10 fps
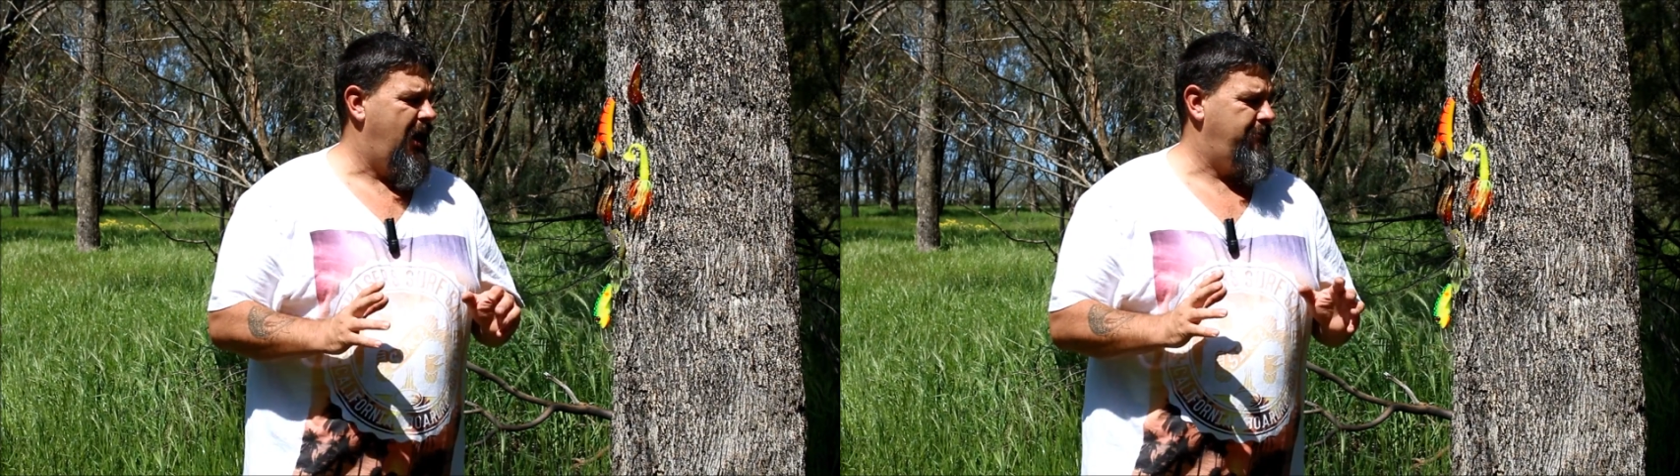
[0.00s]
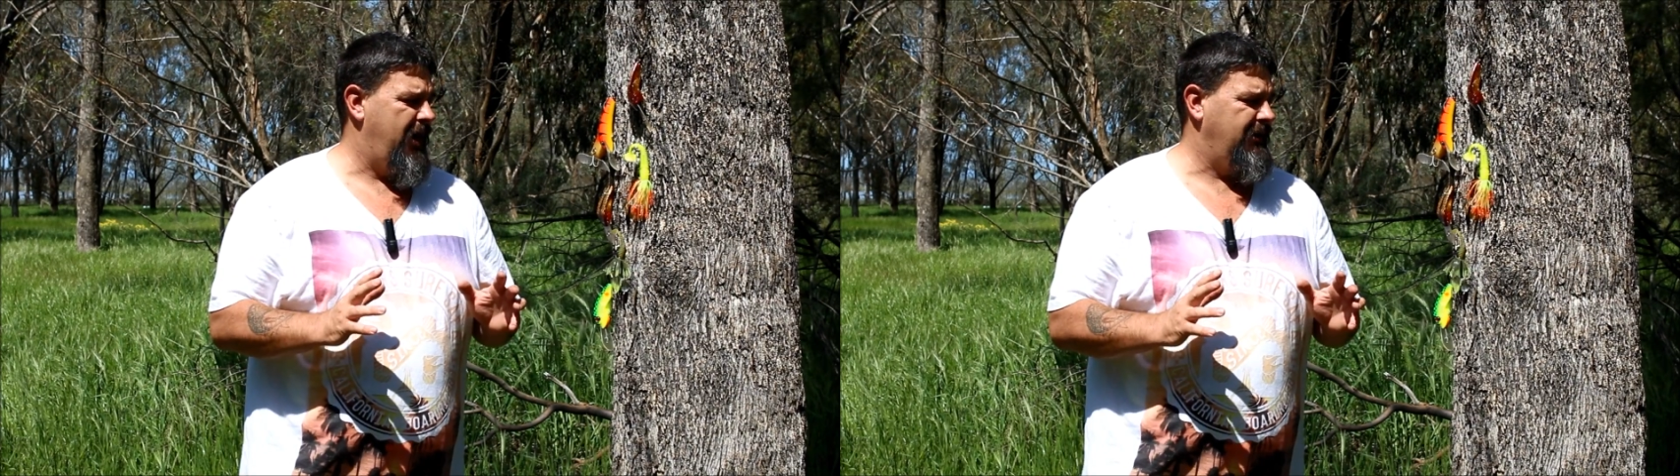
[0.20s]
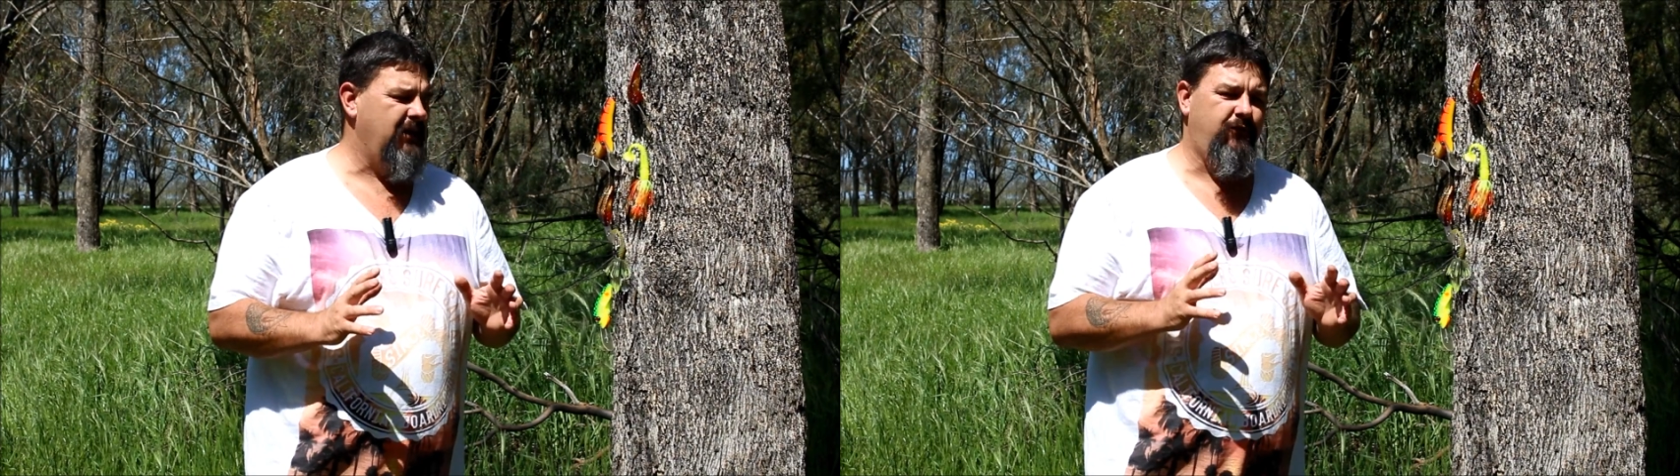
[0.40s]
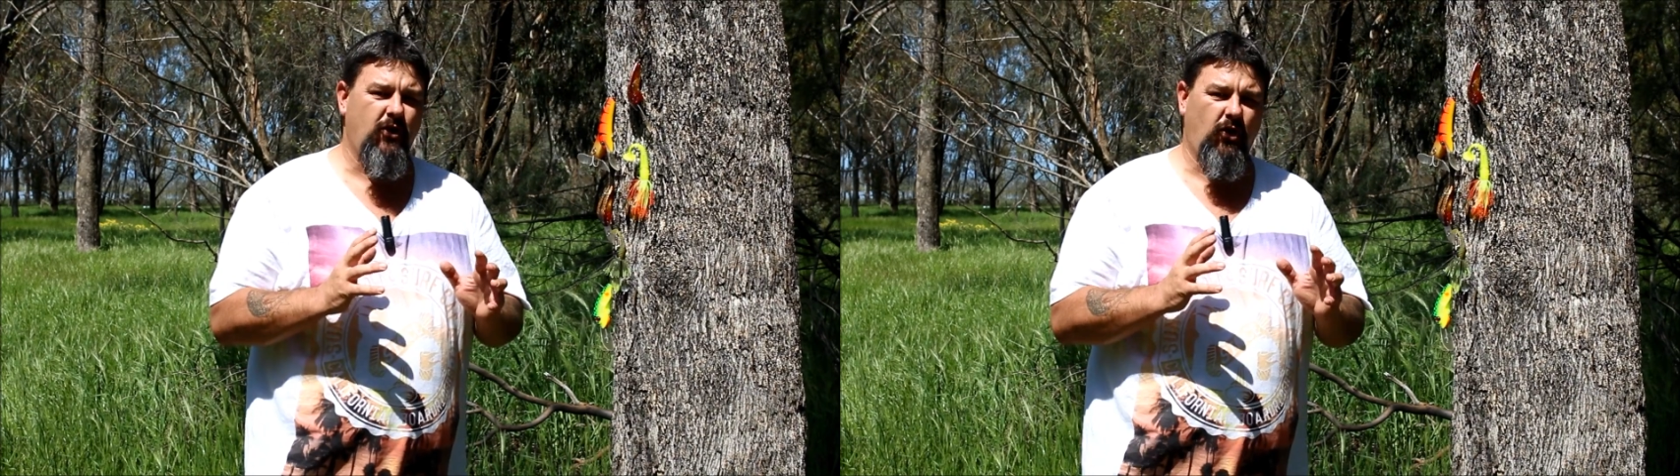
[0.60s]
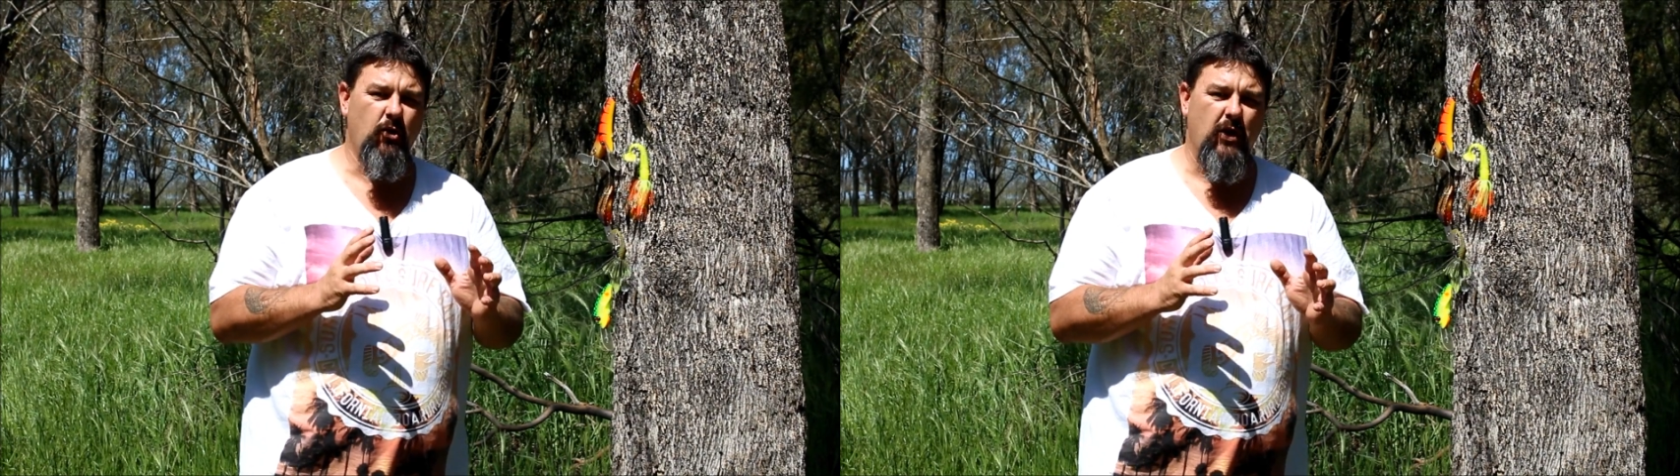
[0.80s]
about
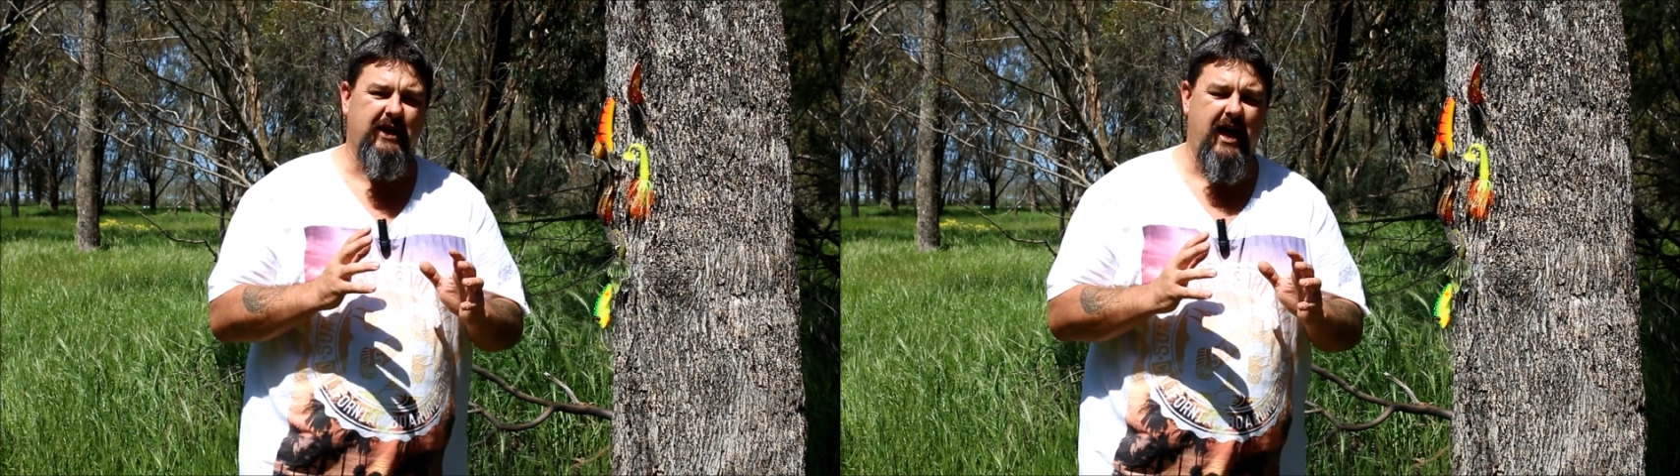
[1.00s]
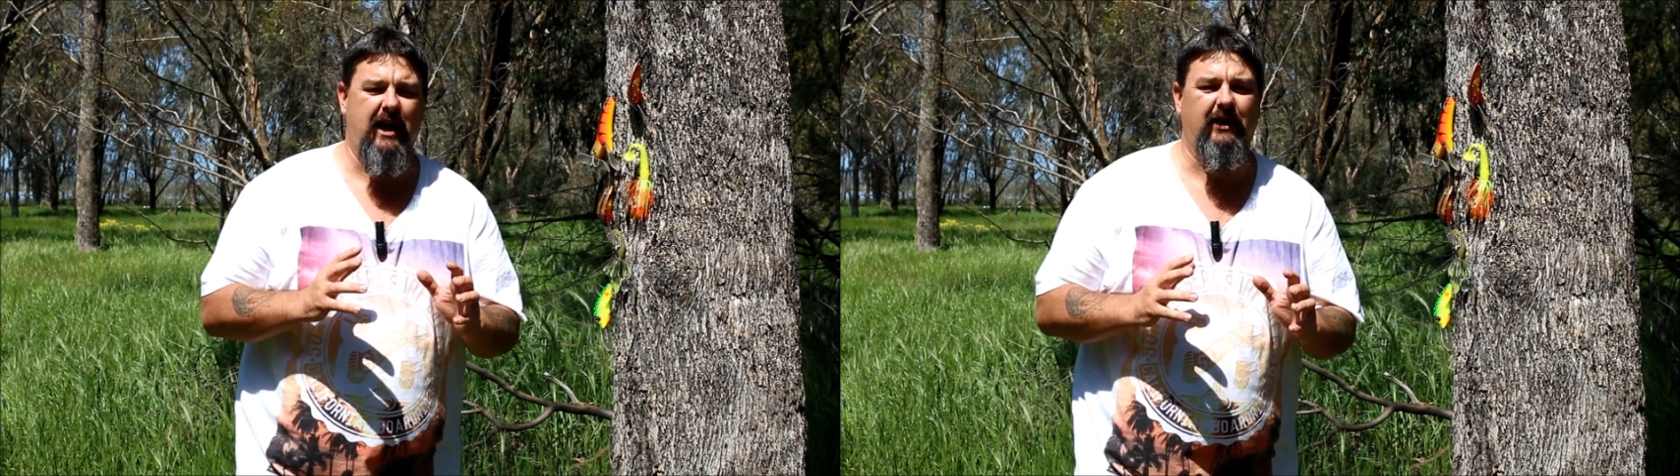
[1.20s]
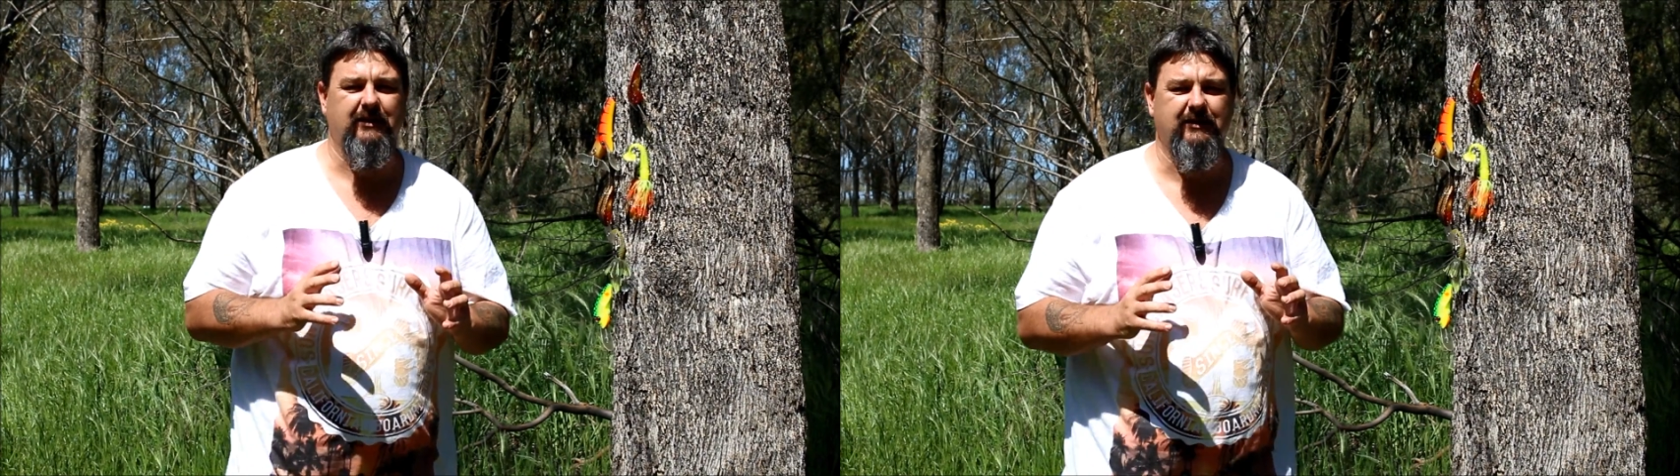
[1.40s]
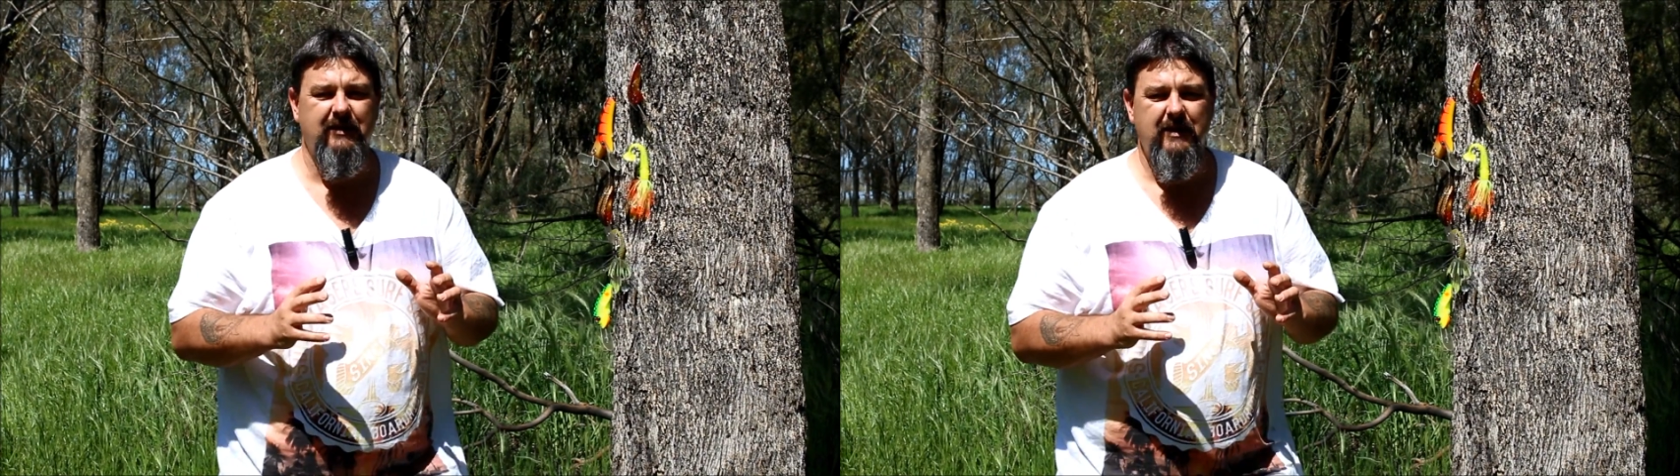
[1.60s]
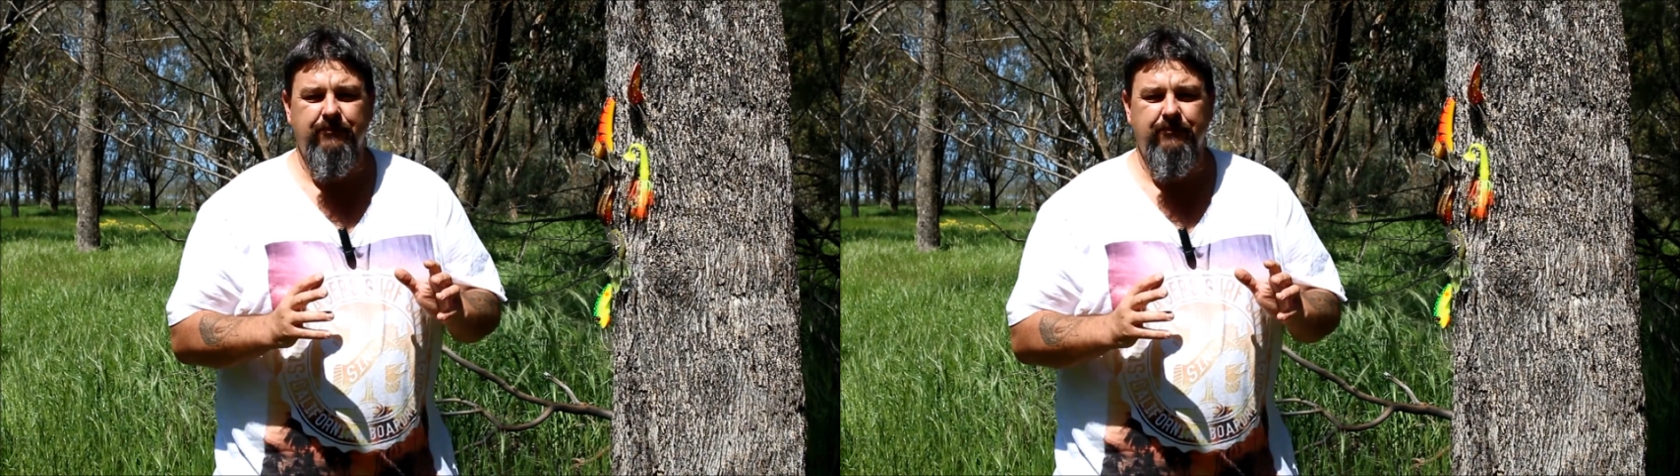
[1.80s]
different lure colours.